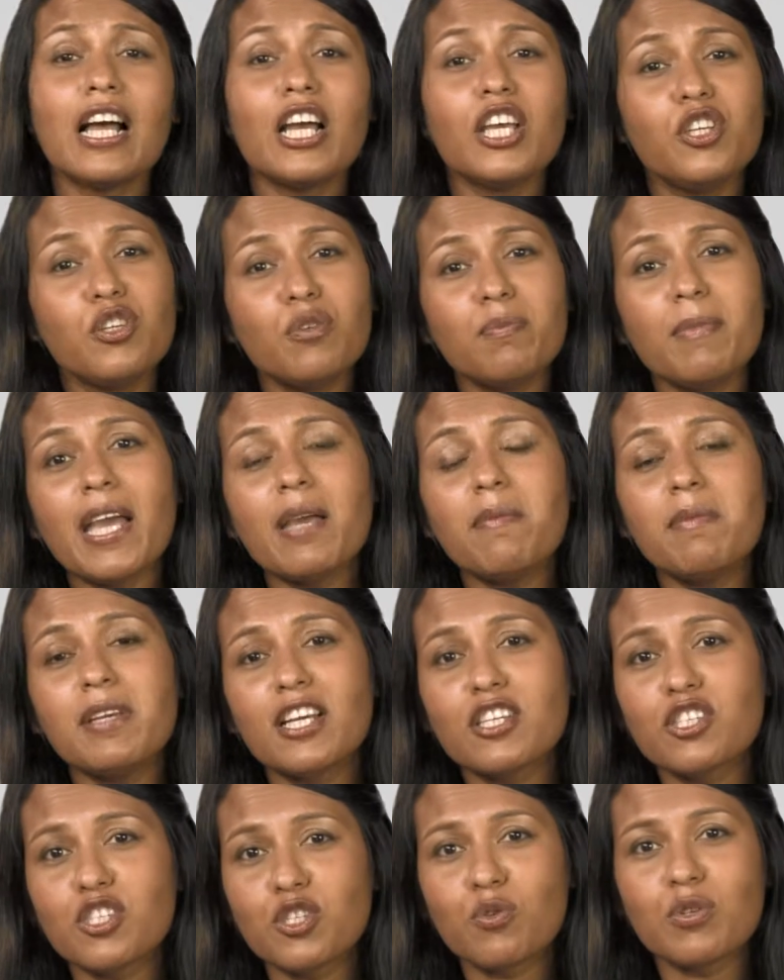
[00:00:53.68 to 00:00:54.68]
You may be a
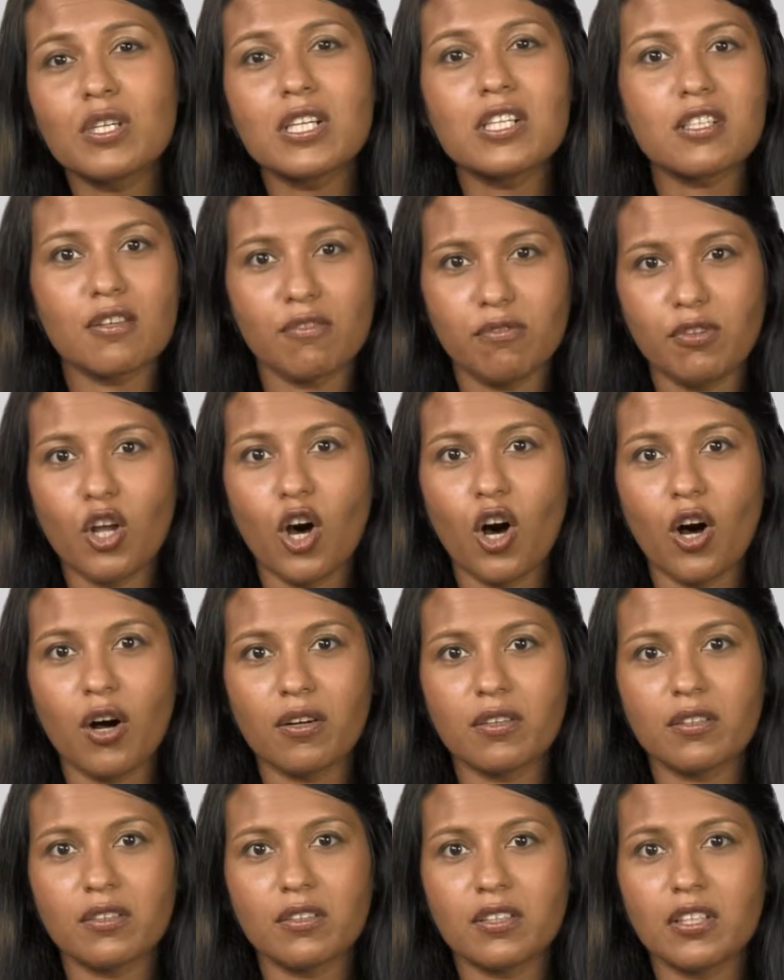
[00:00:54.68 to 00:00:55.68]
student of law.
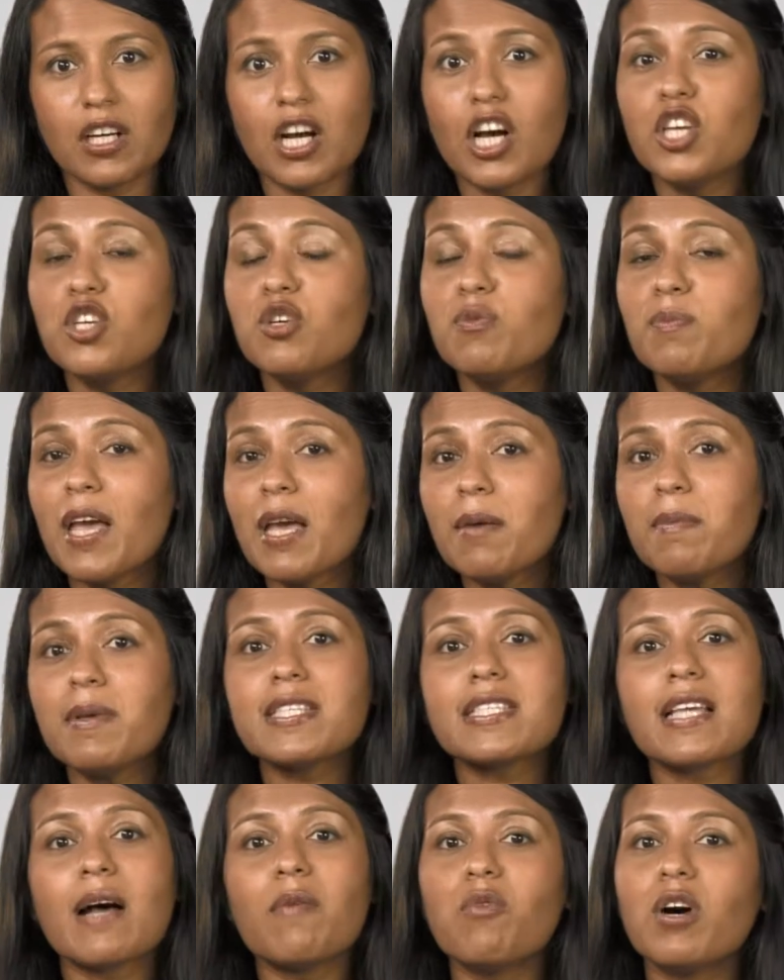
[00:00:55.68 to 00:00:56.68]
You may be
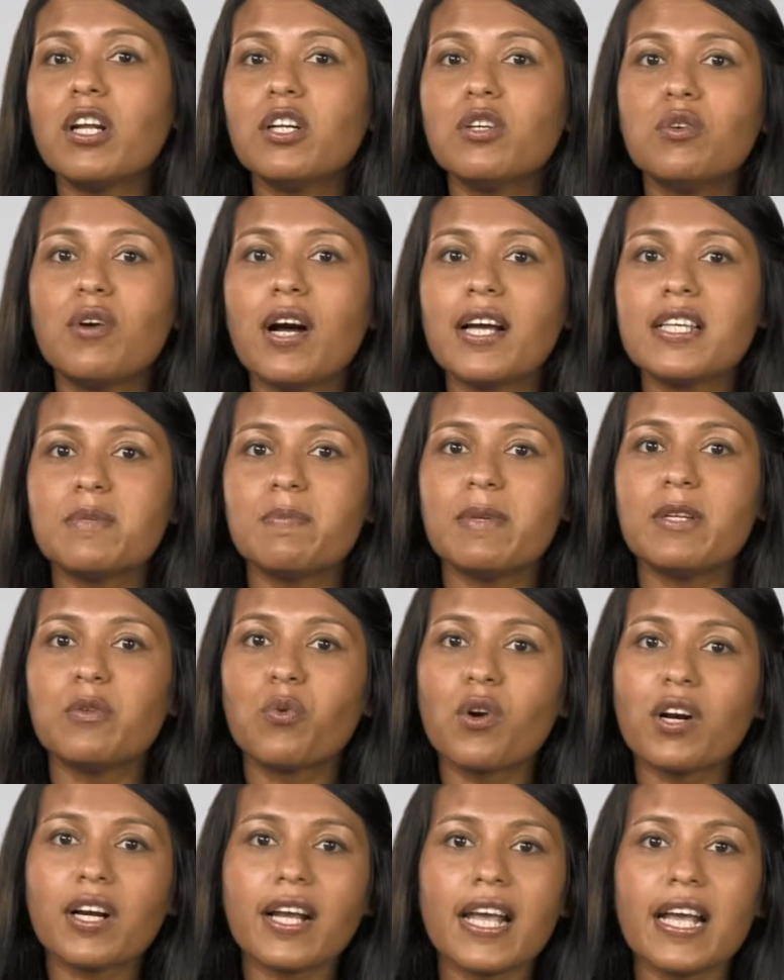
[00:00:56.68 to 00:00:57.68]
someone who has been
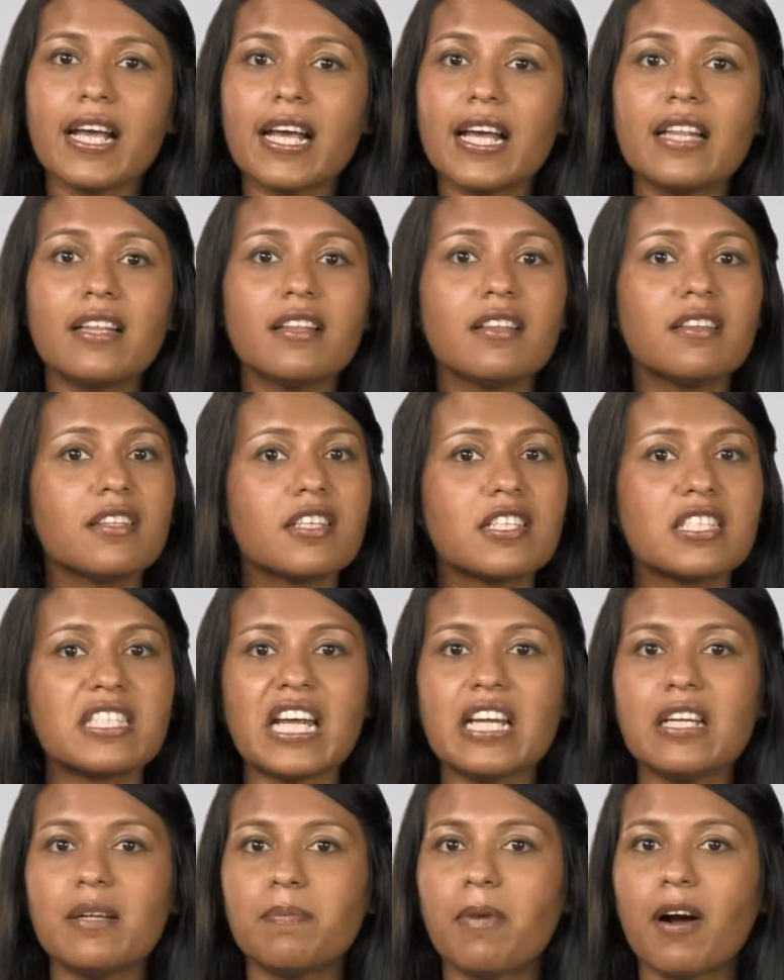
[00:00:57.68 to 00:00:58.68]
working in the
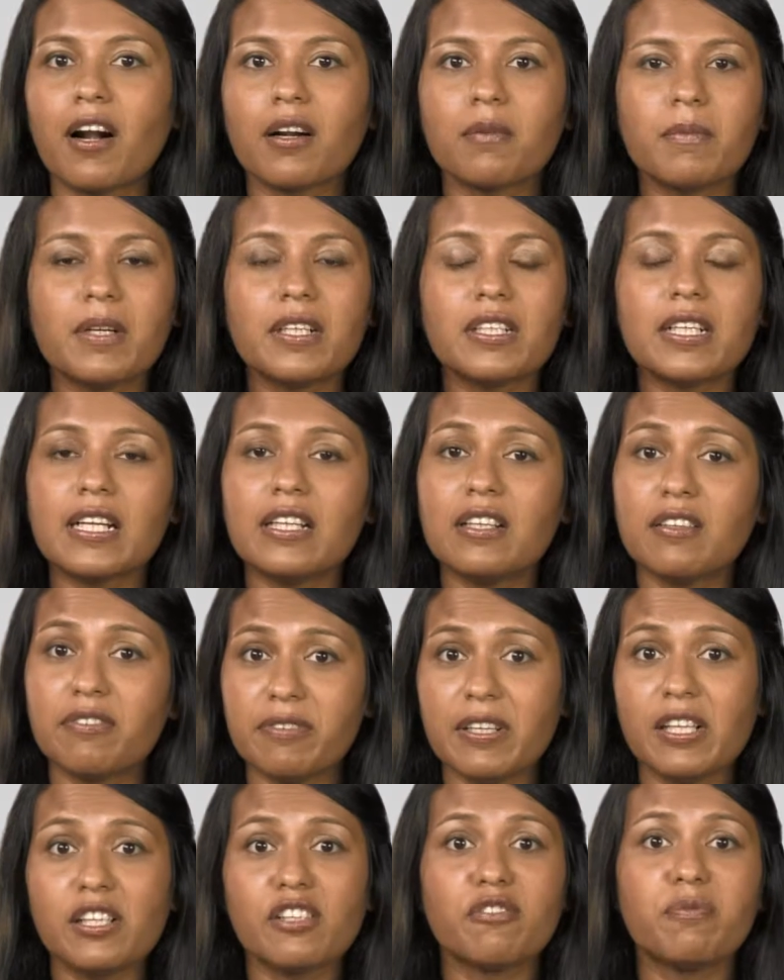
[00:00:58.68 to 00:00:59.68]
State Department in the
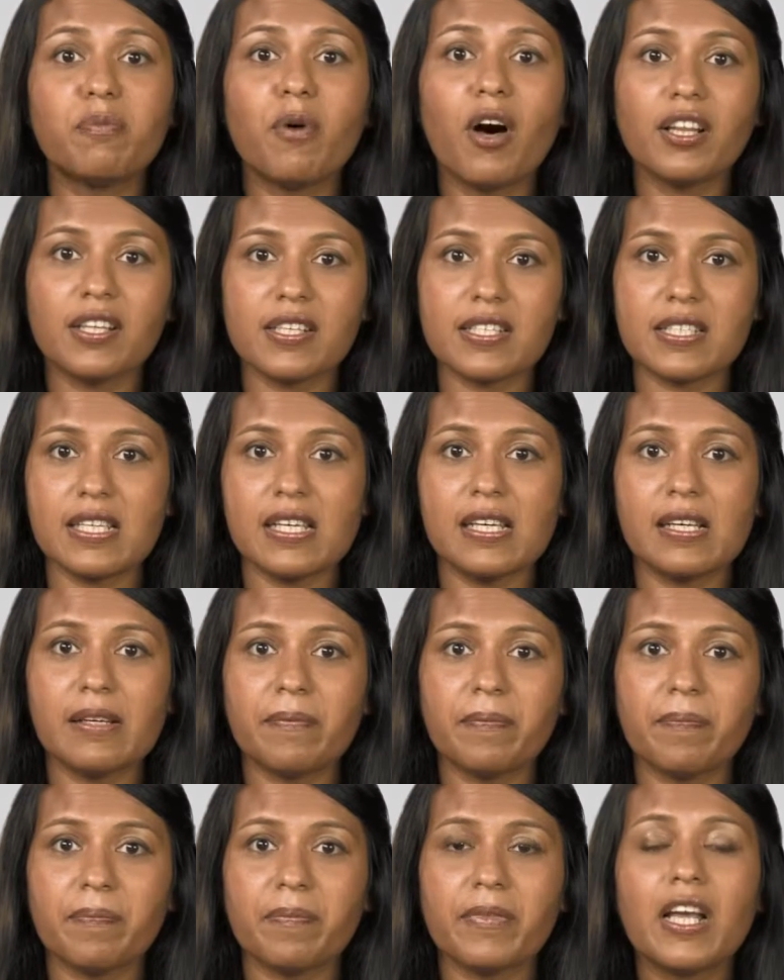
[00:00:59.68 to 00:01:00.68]
field of policy.
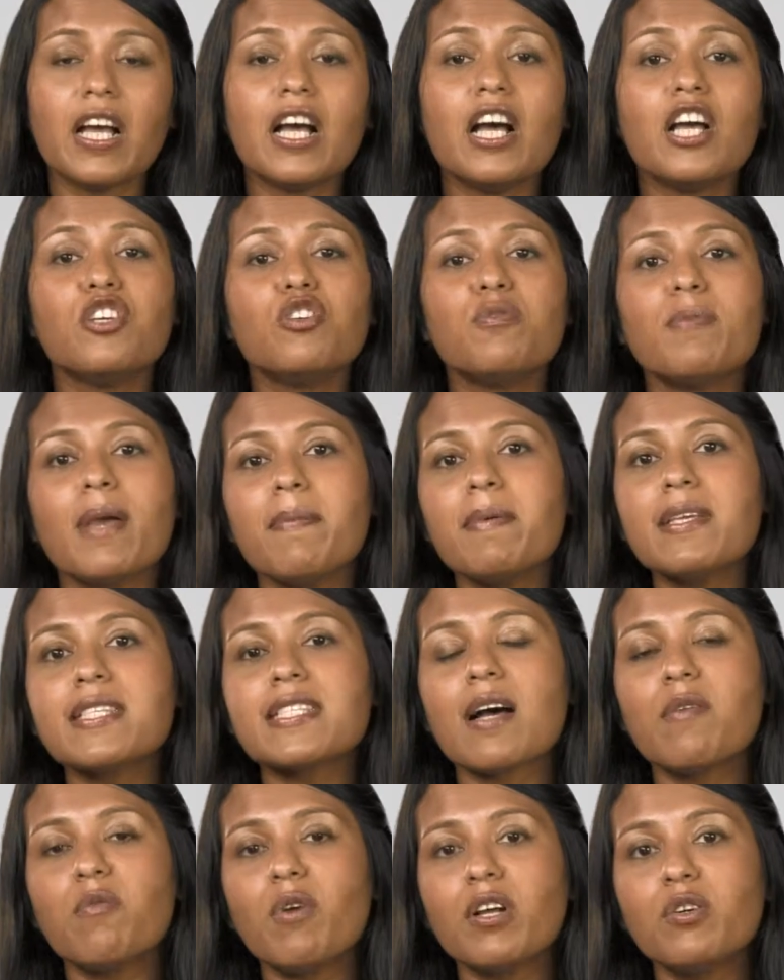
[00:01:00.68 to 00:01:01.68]
You may be
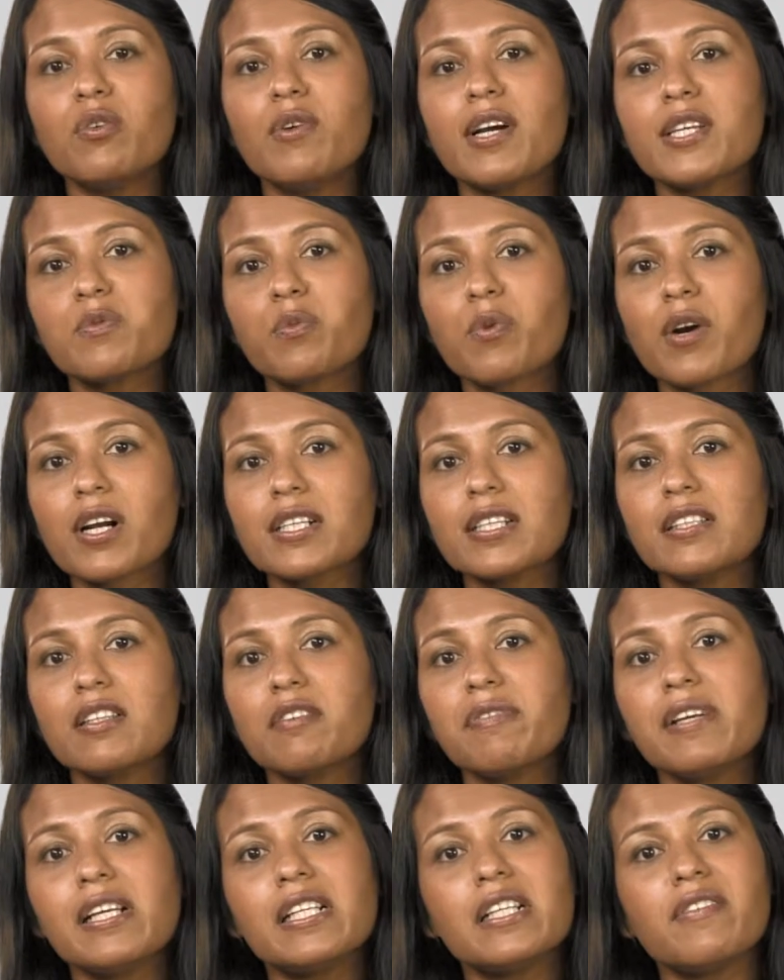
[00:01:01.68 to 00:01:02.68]
someone who has worked in the
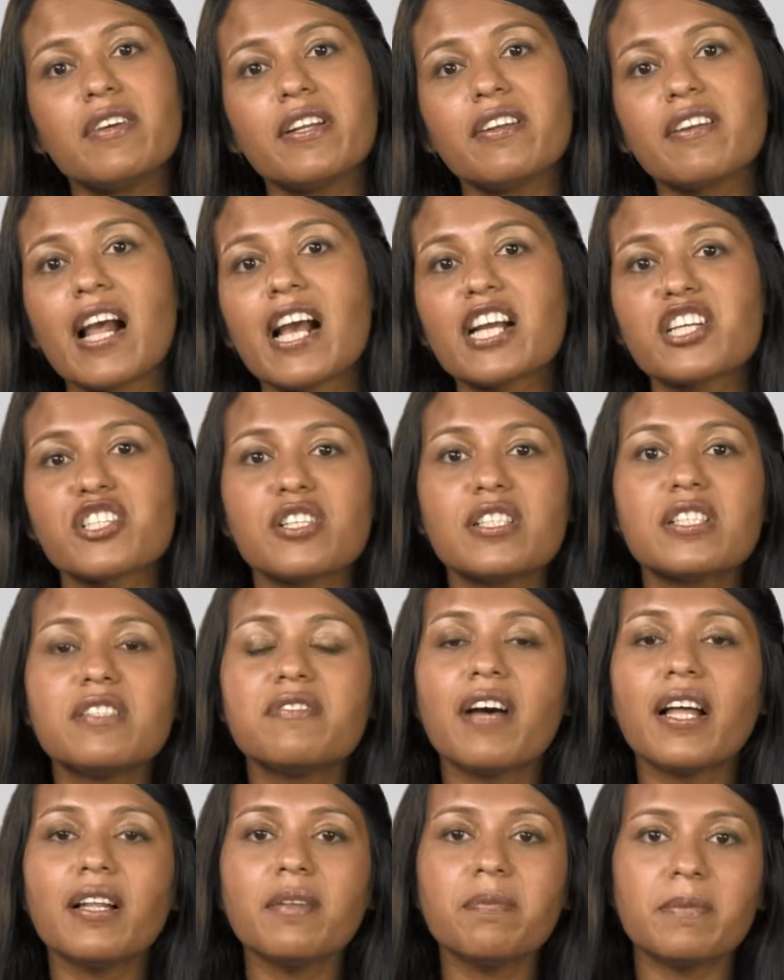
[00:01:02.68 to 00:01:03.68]
field of international
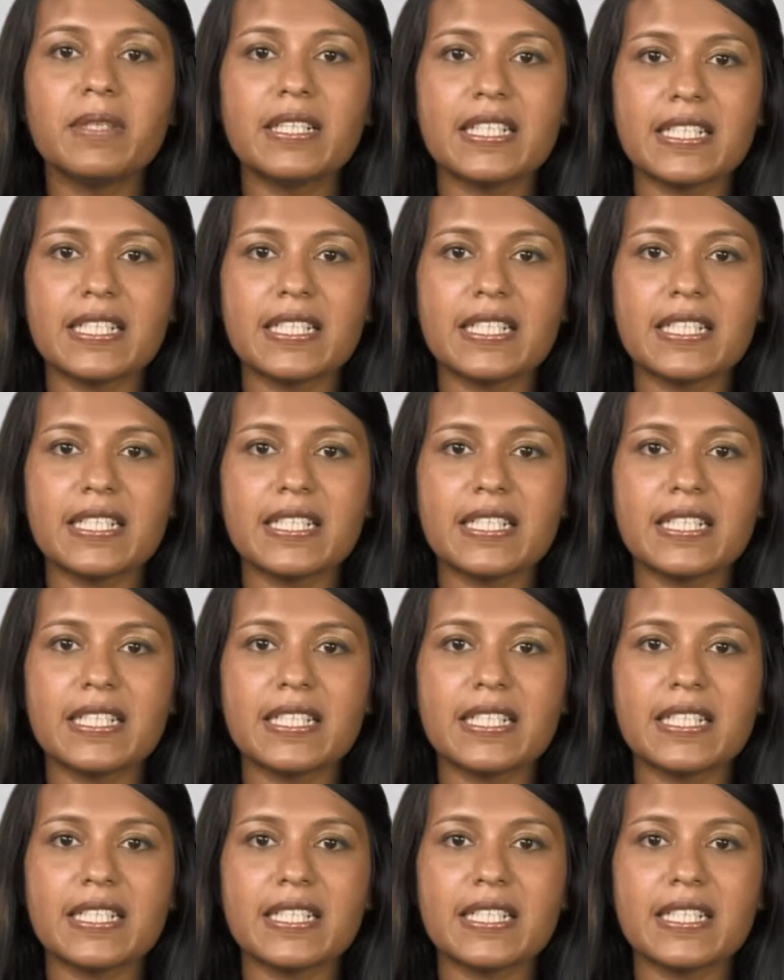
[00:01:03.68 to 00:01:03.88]
development